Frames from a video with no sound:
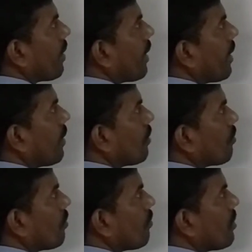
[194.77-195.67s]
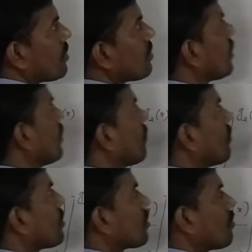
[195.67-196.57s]
n to the base e.
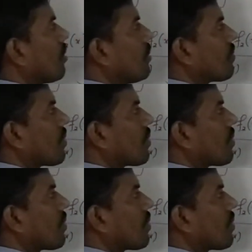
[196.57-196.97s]
First one,